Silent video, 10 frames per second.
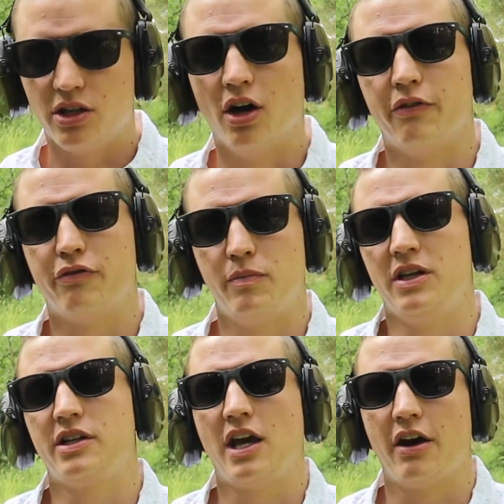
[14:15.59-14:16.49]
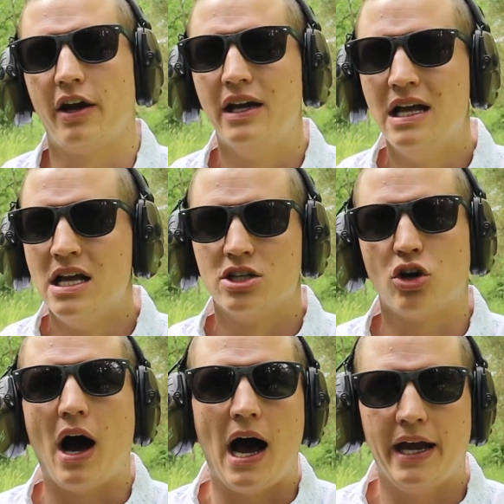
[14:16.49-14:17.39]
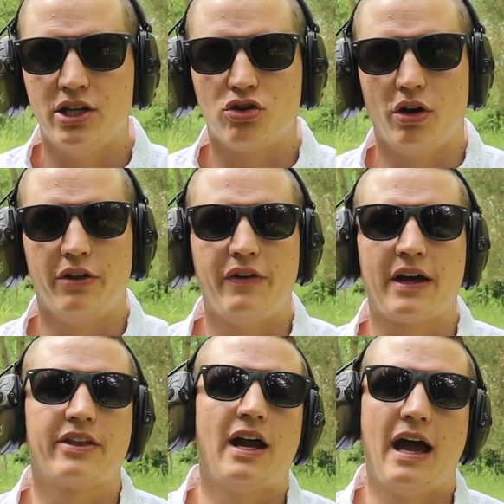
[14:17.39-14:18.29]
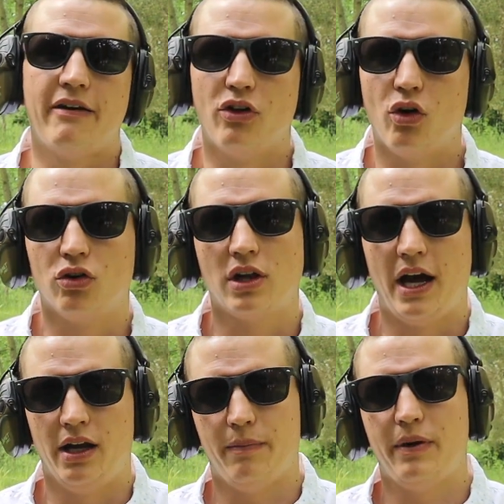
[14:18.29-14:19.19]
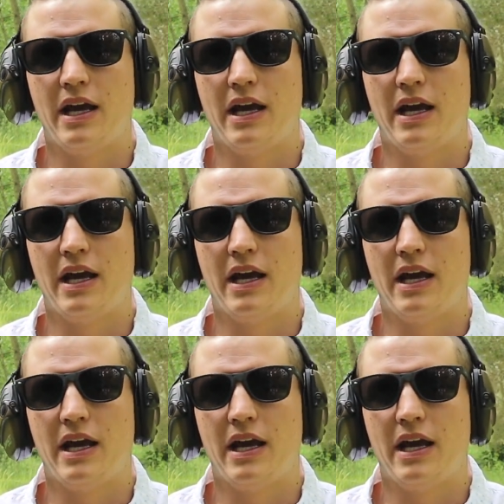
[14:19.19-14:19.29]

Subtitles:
gun for me to carry. So I enjoy the fact that I have the whole lineup